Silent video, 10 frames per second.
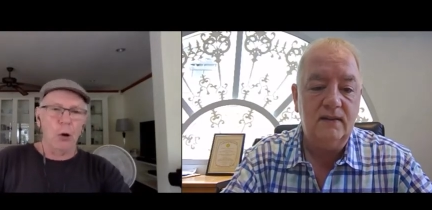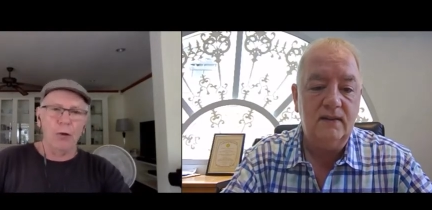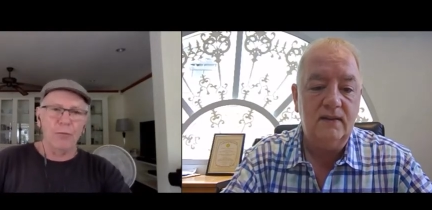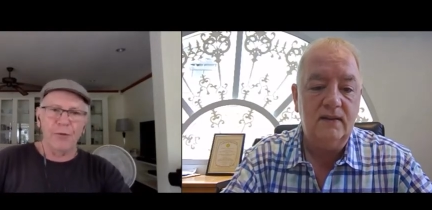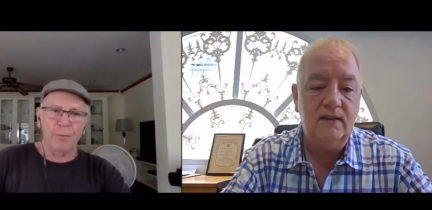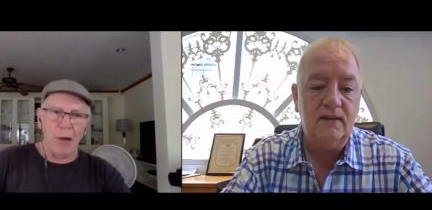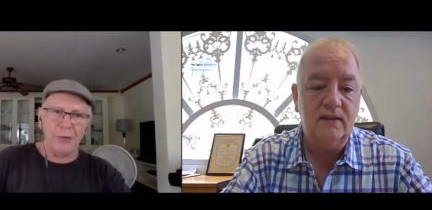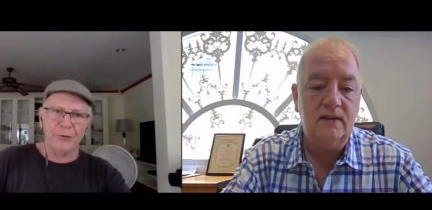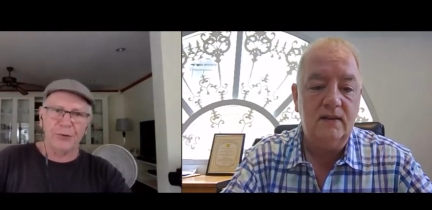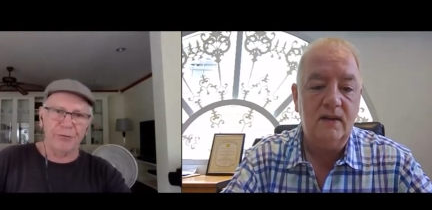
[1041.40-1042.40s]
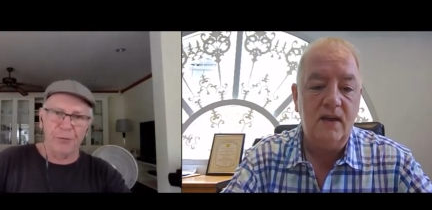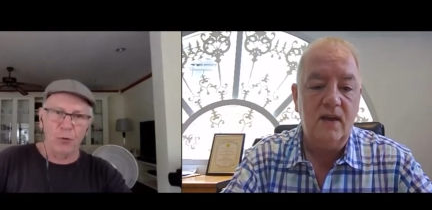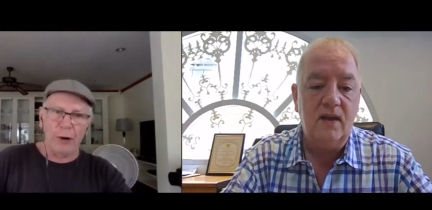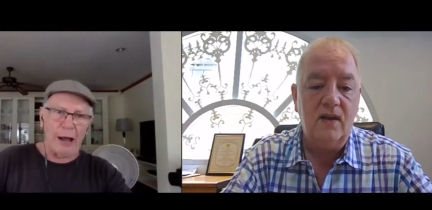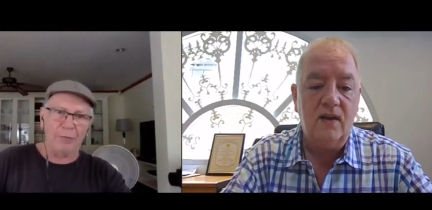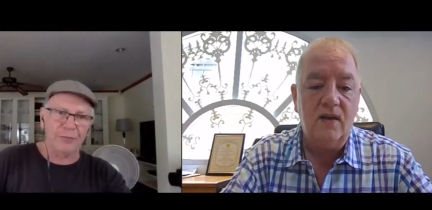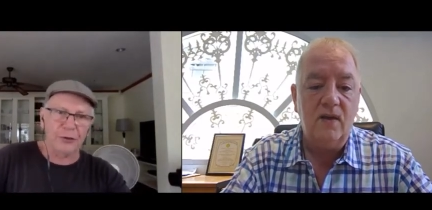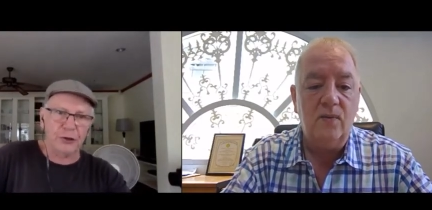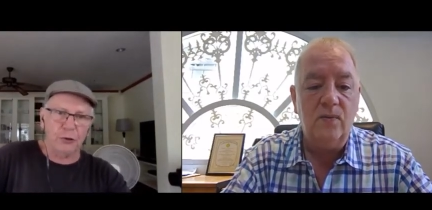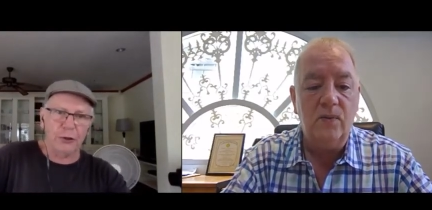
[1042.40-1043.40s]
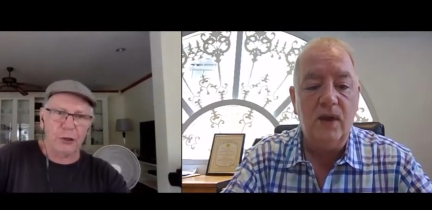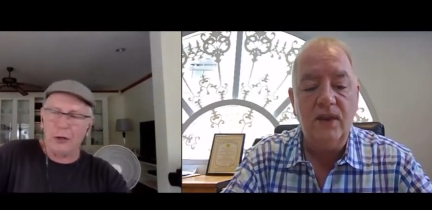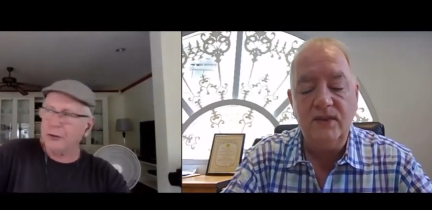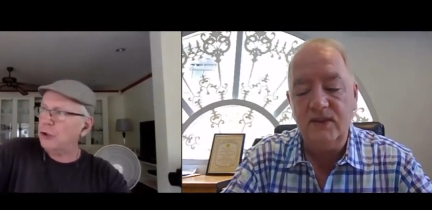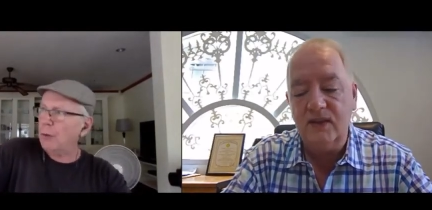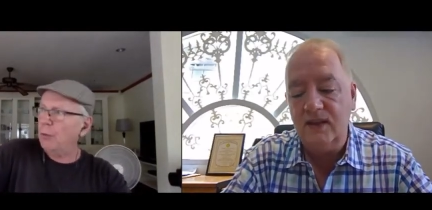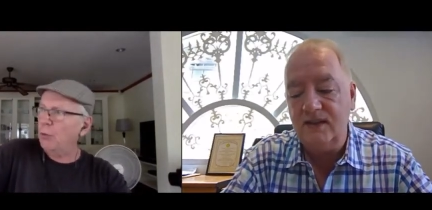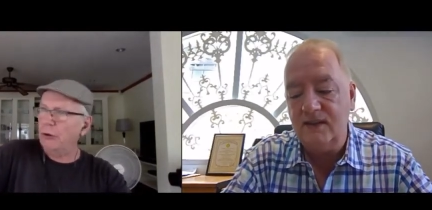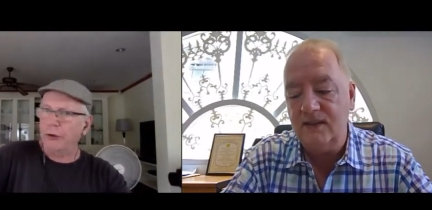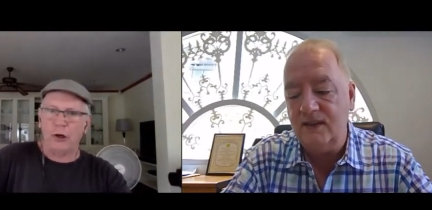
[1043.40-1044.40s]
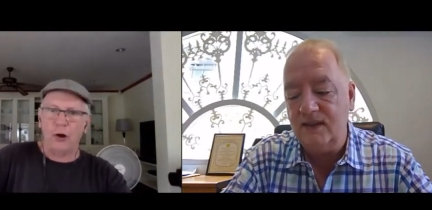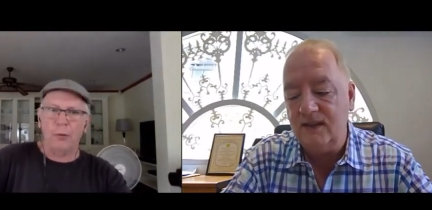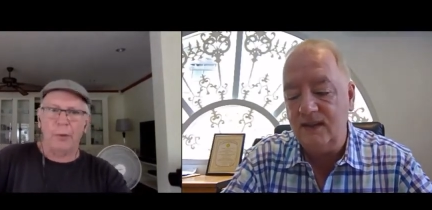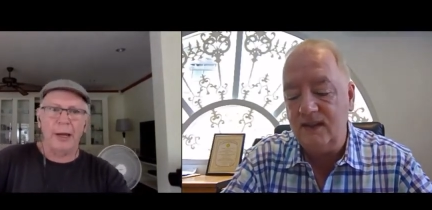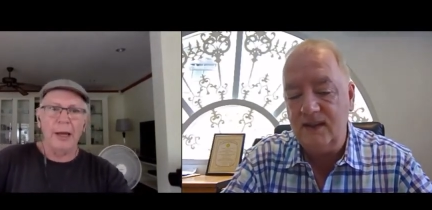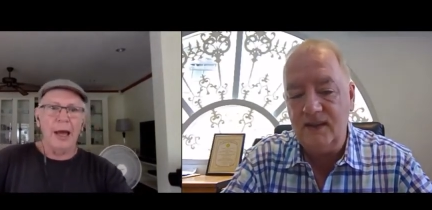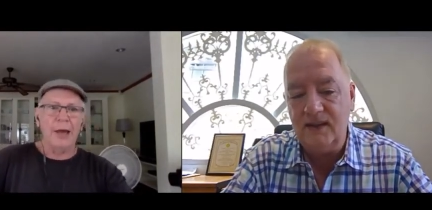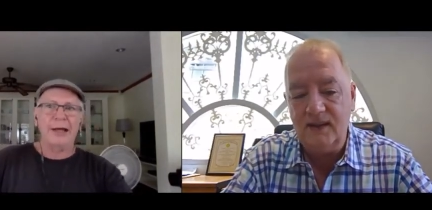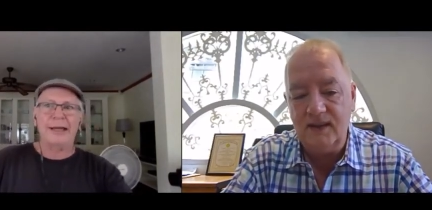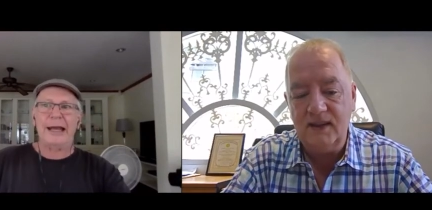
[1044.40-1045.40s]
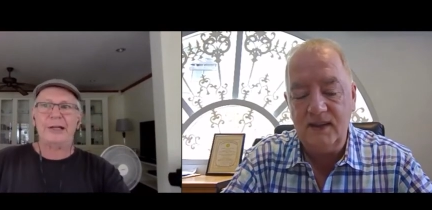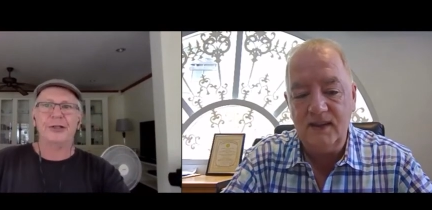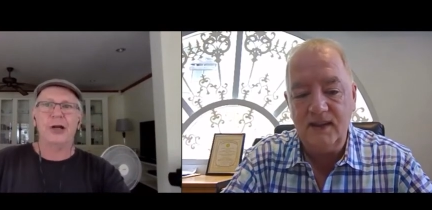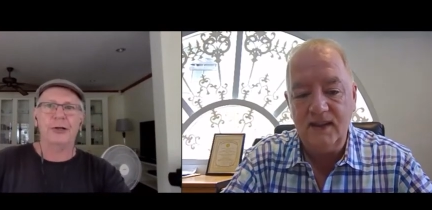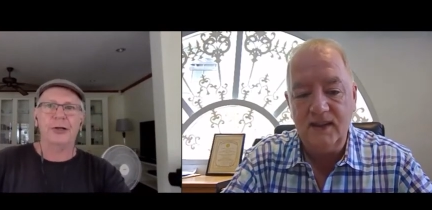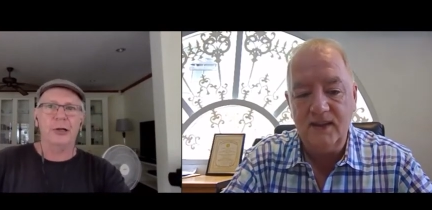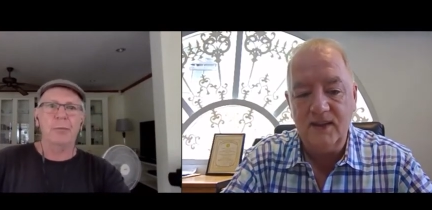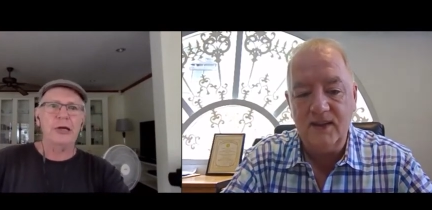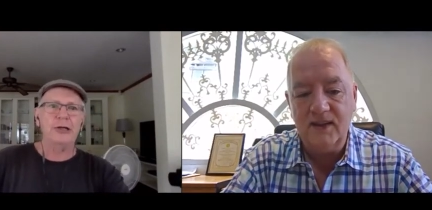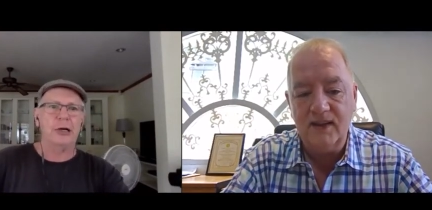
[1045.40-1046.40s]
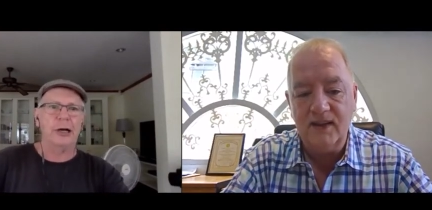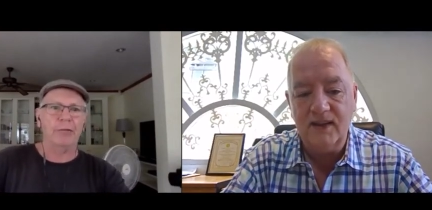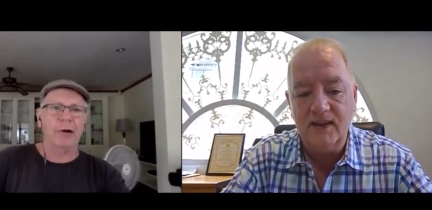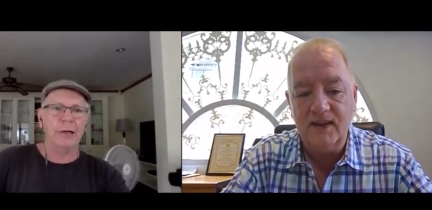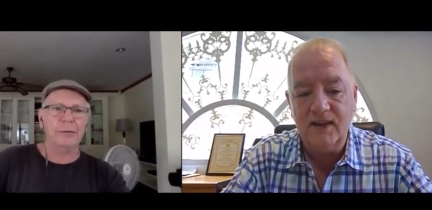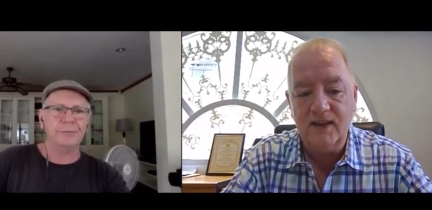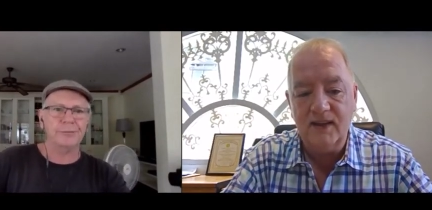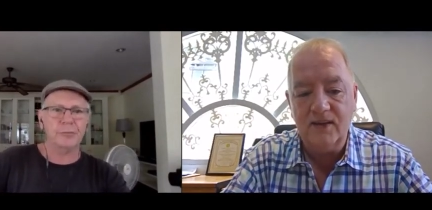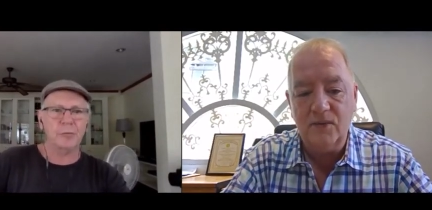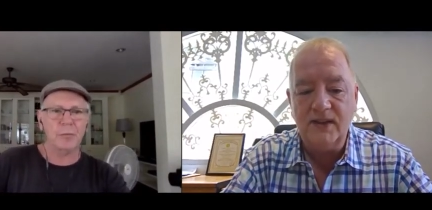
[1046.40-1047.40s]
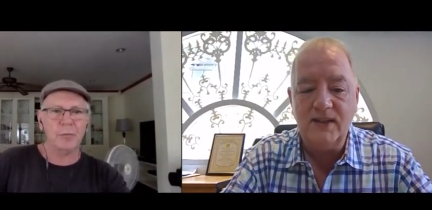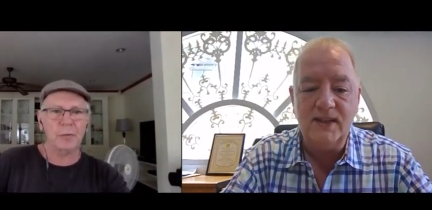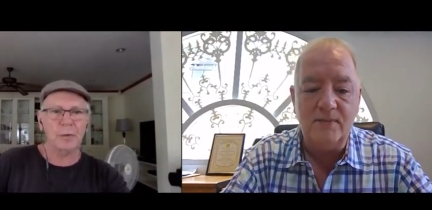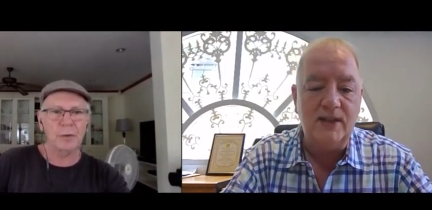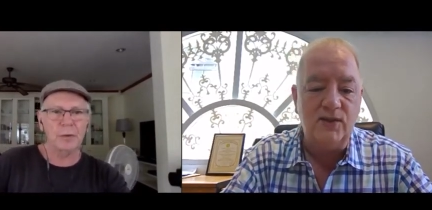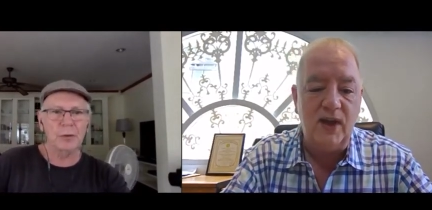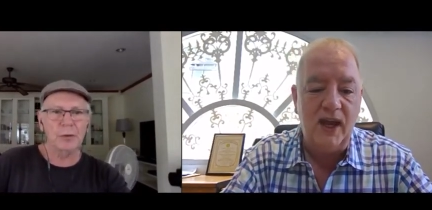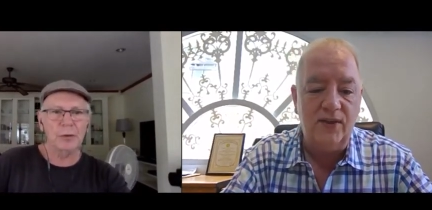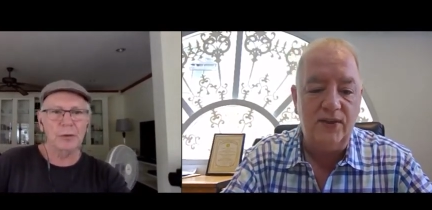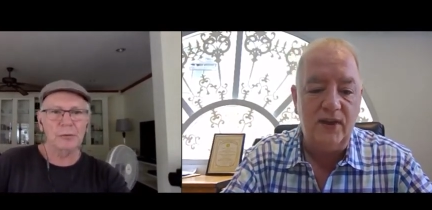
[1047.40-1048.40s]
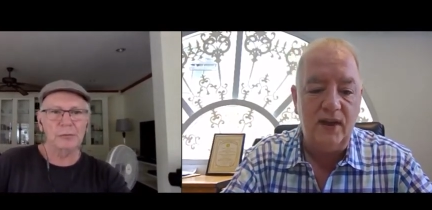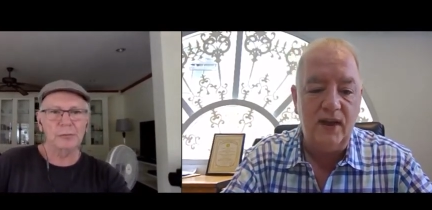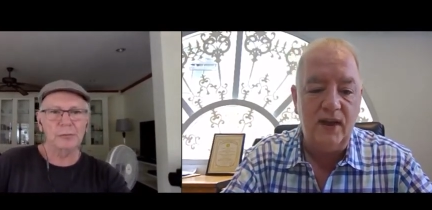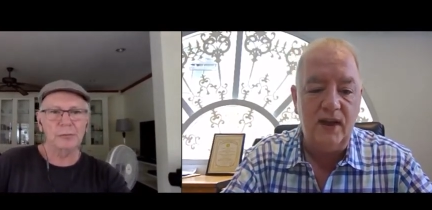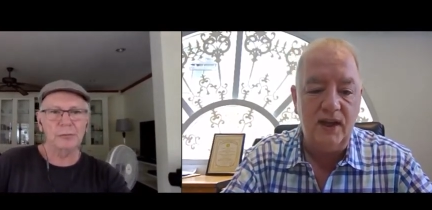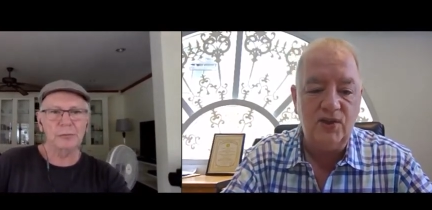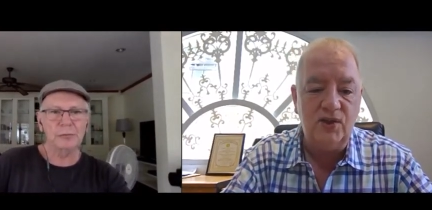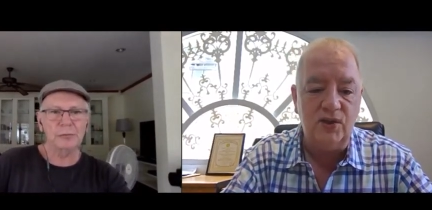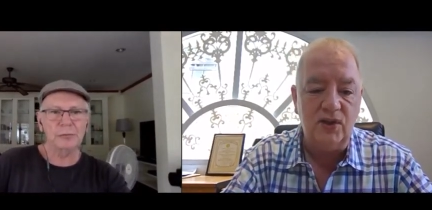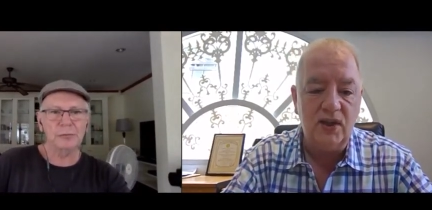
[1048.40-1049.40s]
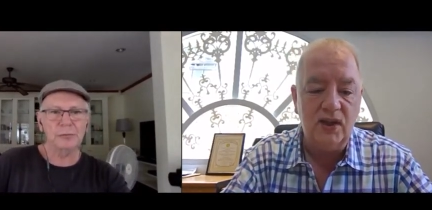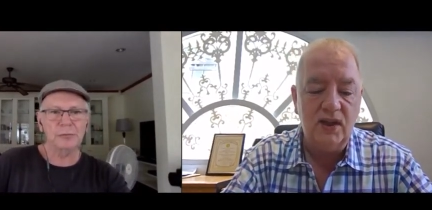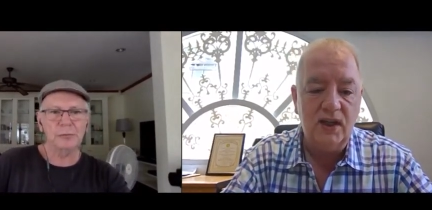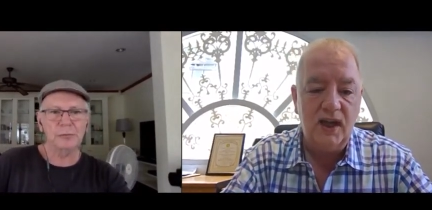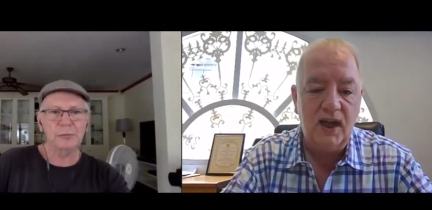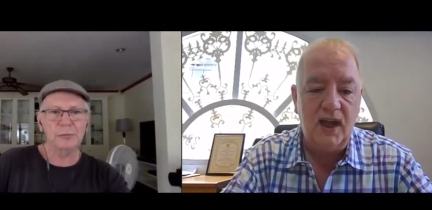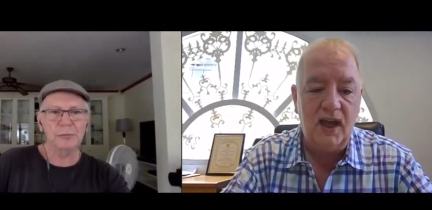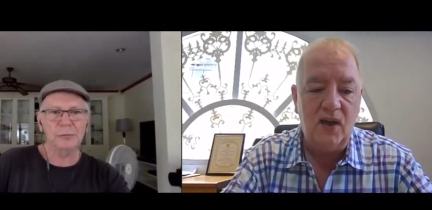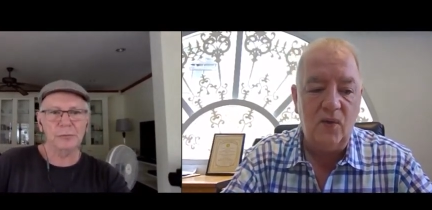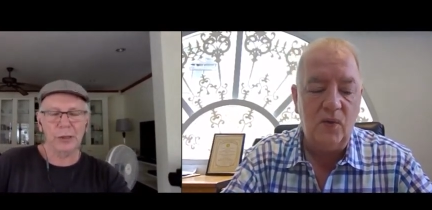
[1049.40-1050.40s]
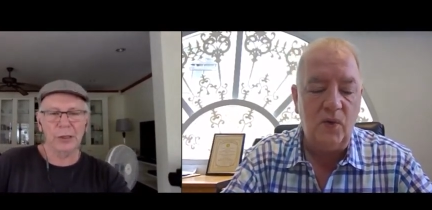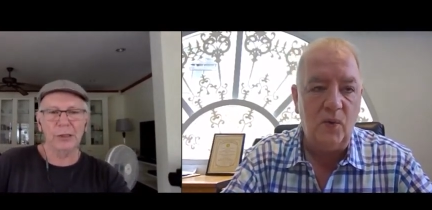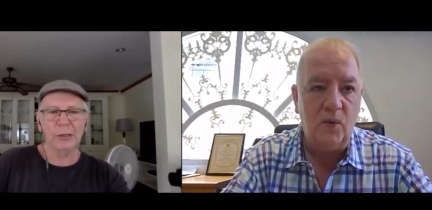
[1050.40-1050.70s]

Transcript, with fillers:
Speaker 1: on for months, the fallout for sure. You can't stop a world economy and then kickstart it immediately, right?
Speaker 2: Well, this is a mental health uh, issue. Uh, yeah.